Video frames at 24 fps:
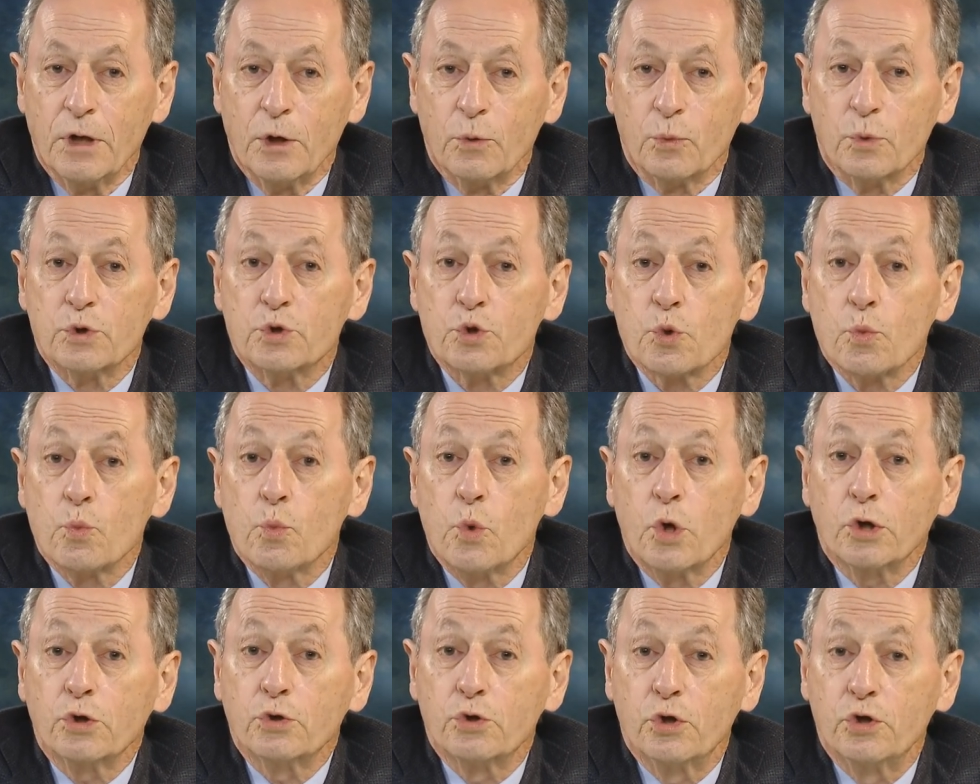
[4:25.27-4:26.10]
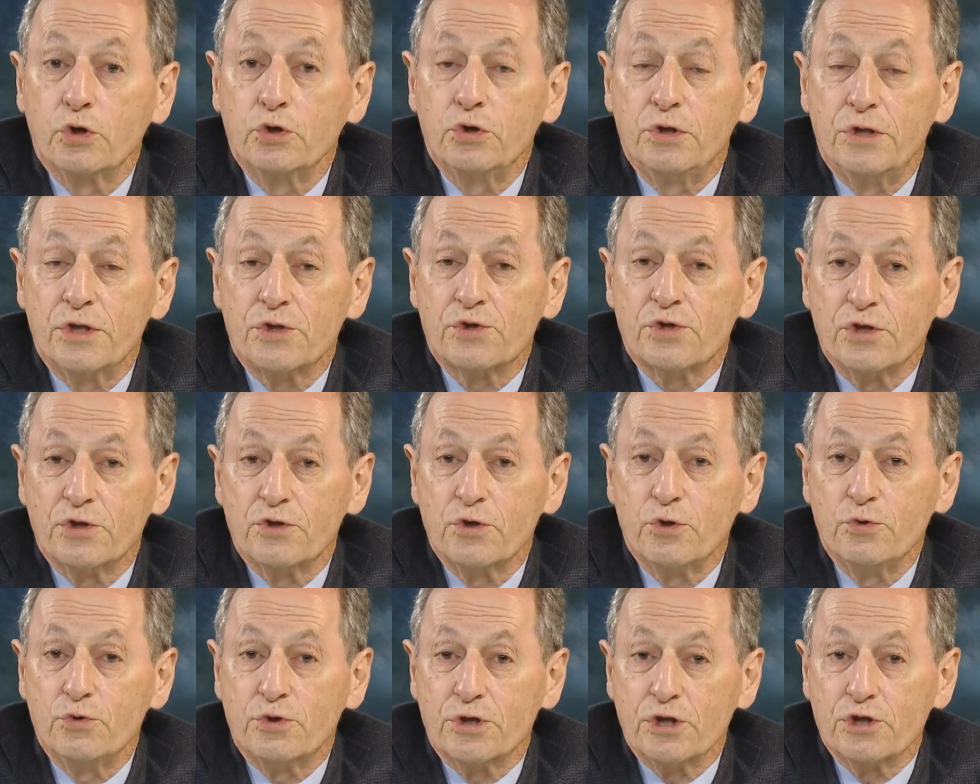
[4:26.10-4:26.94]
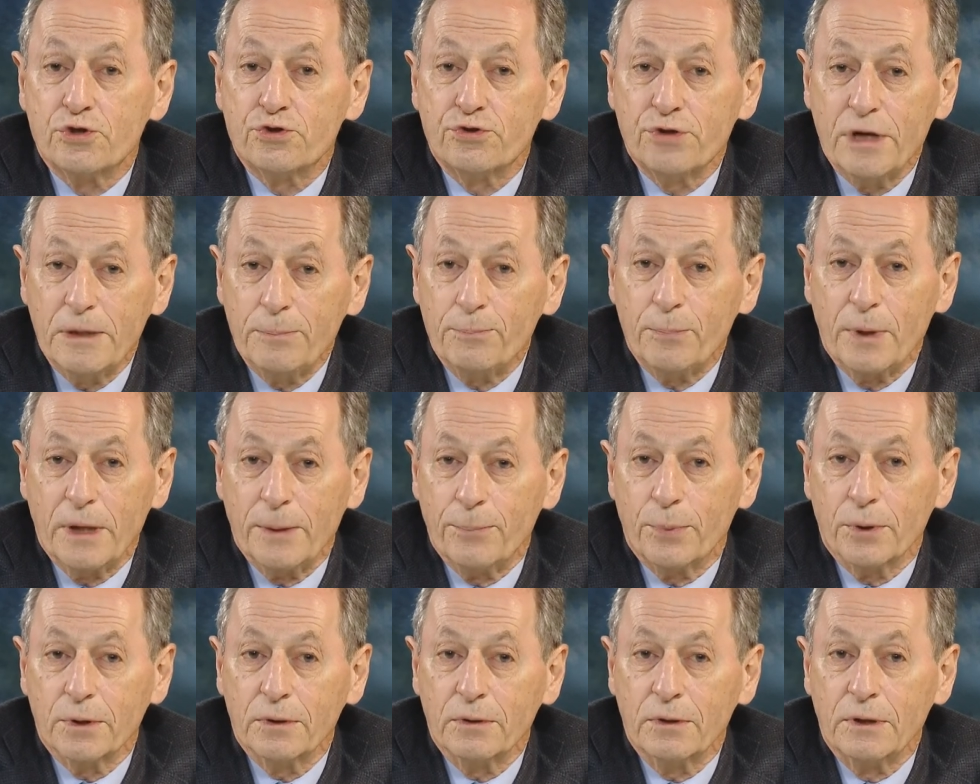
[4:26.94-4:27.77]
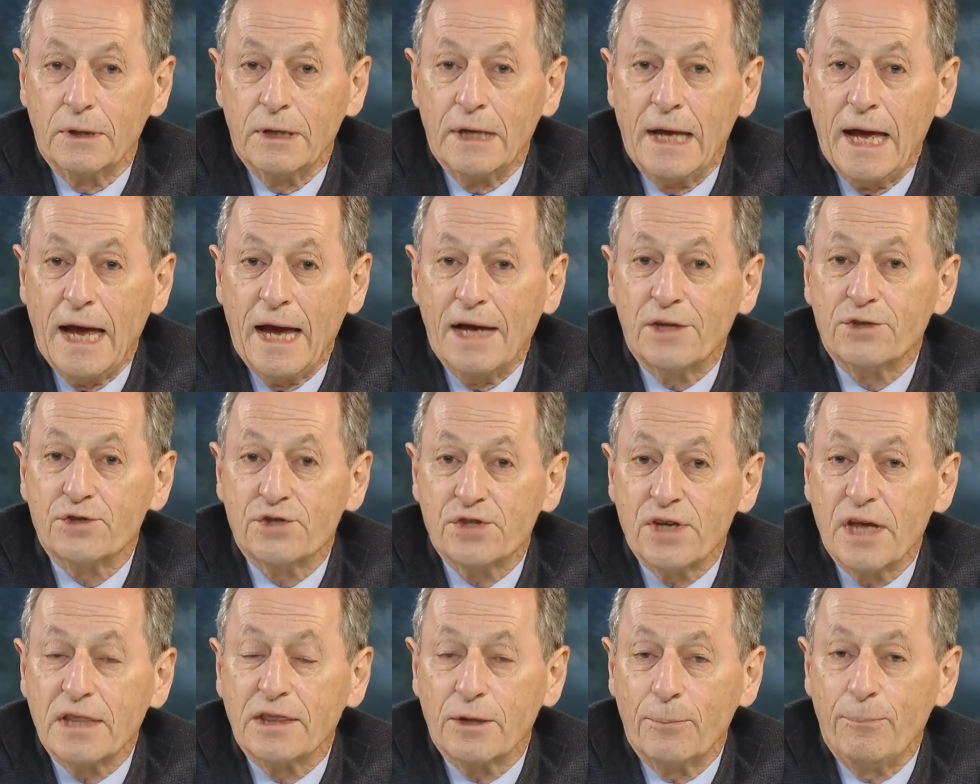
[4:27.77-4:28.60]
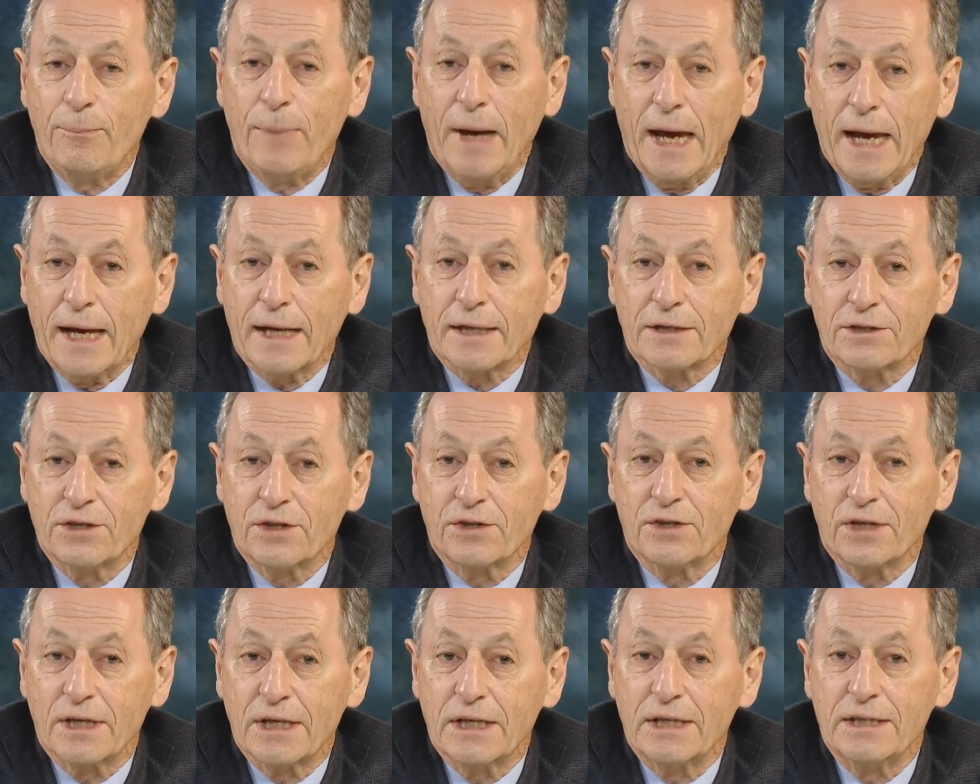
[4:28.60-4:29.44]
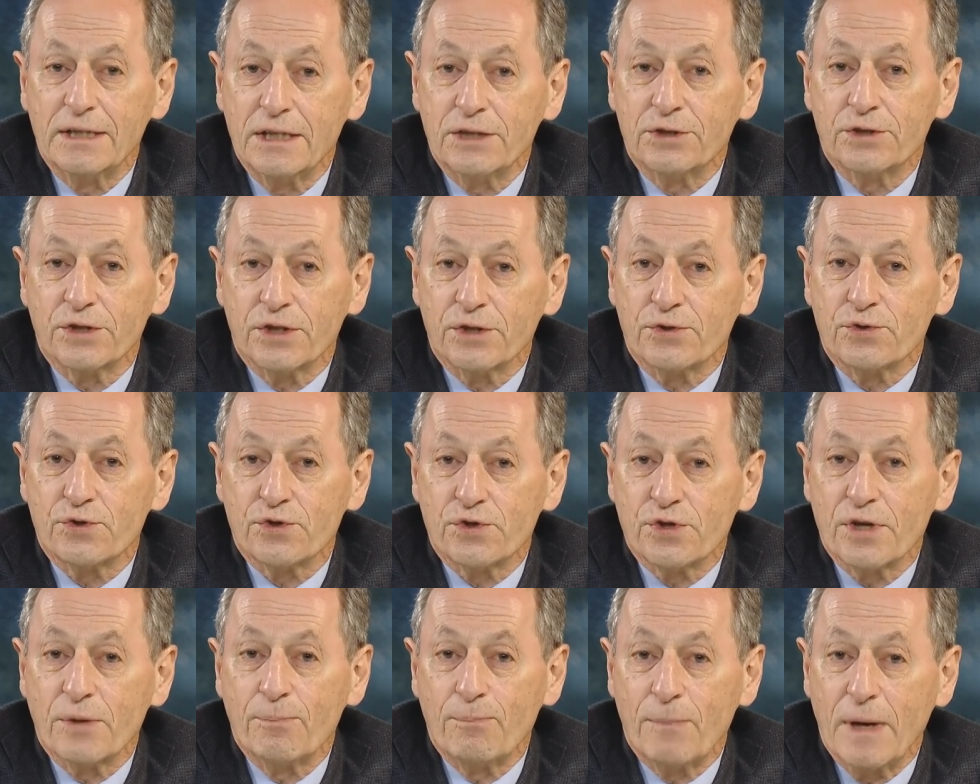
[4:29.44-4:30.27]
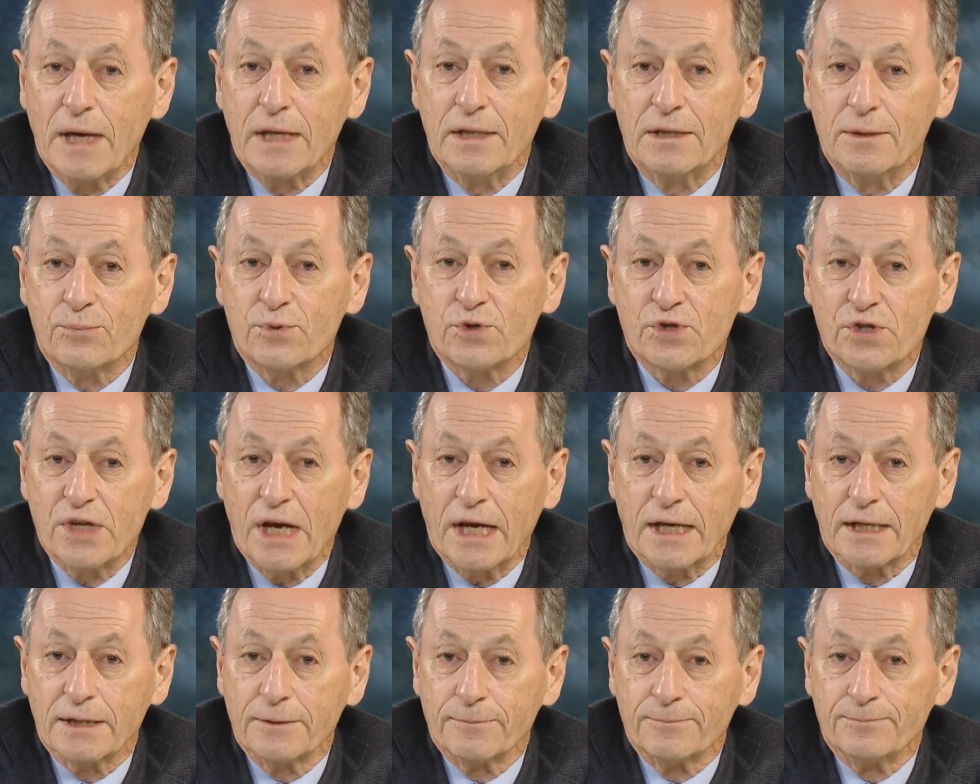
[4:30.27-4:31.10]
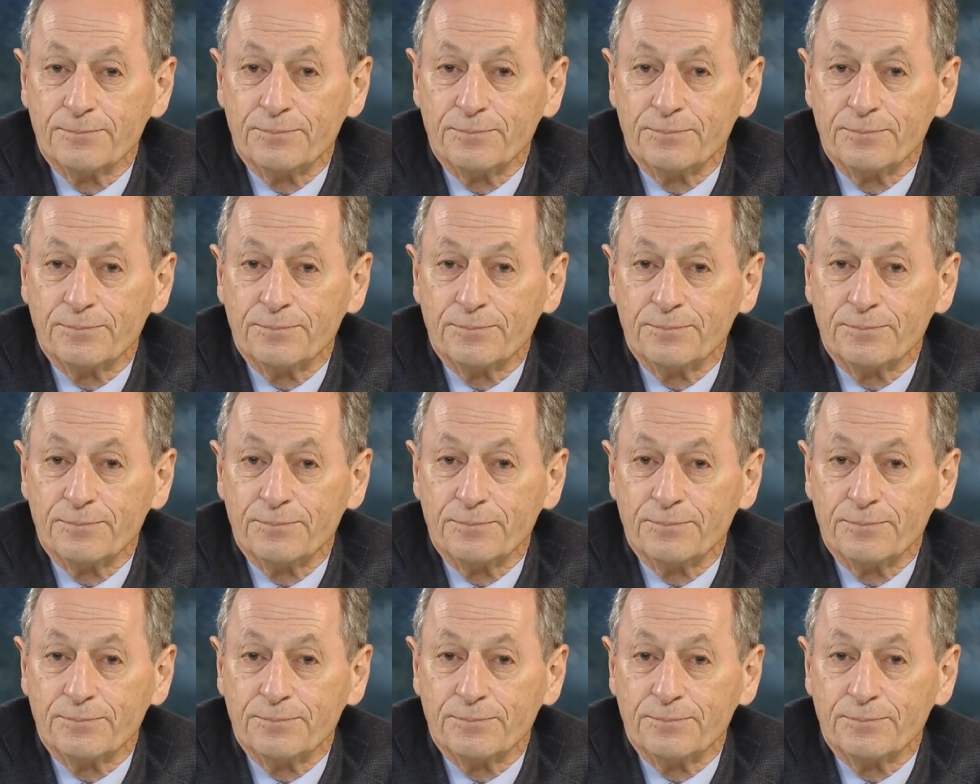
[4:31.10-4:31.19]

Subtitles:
was, what good does it do to treat people and send them back to the conditions that made them sick?